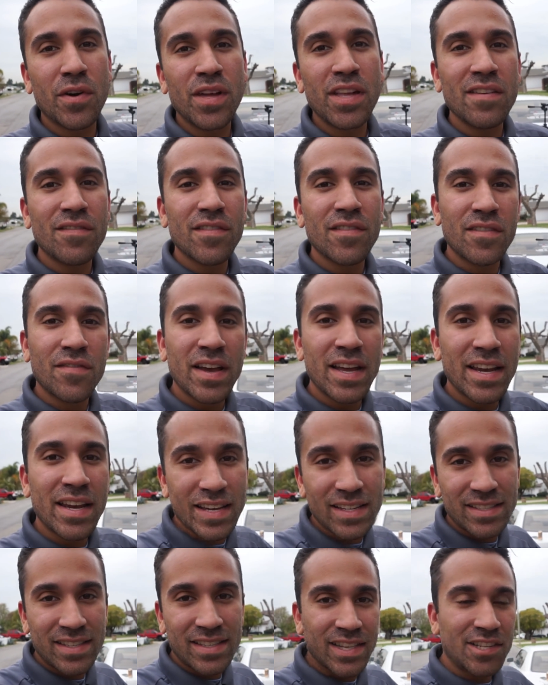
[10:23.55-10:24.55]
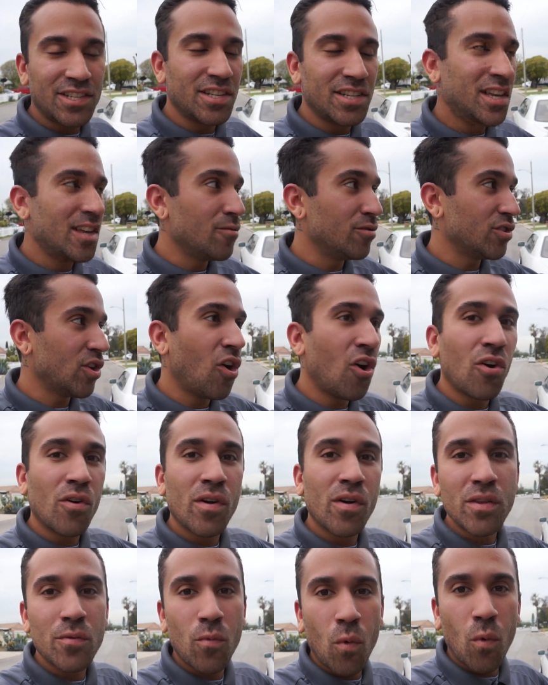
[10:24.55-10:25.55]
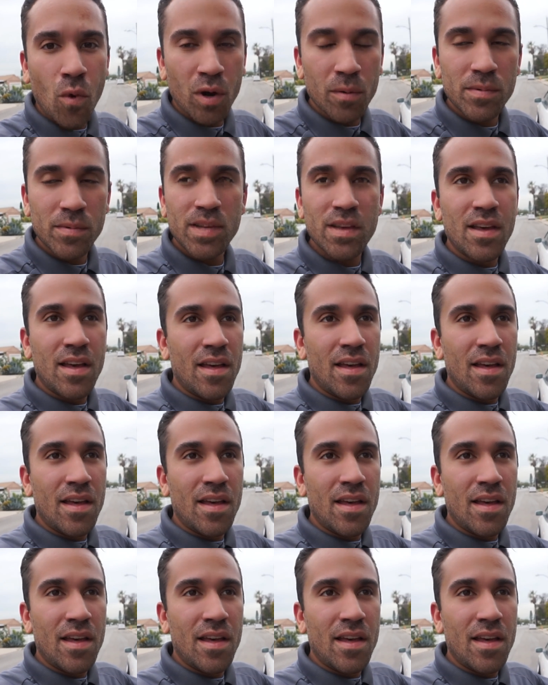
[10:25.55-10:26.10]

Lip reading: Even if I didn't section it, it was already warped.